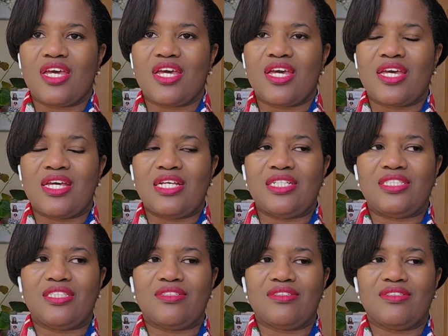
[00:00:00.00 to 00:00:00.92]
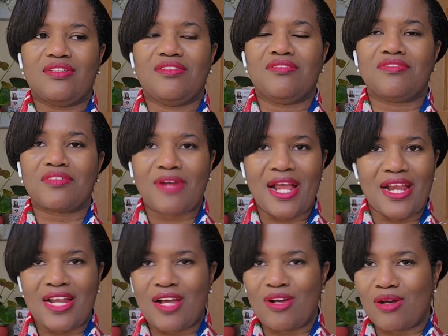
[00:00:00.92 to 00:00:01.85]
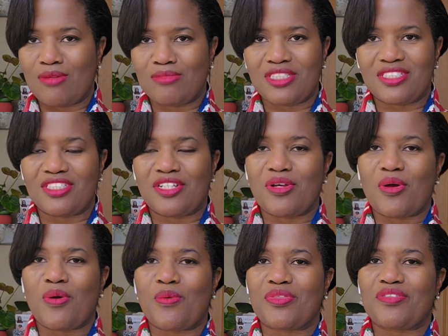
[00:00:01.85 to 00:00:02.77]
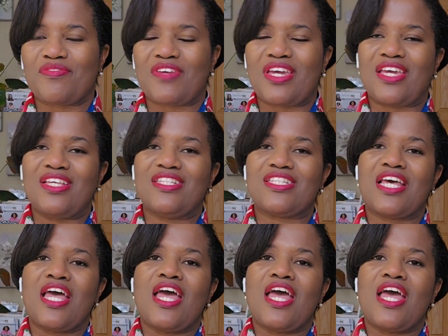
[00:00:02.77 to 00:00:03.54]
and for right now I'm just gonna go with the phase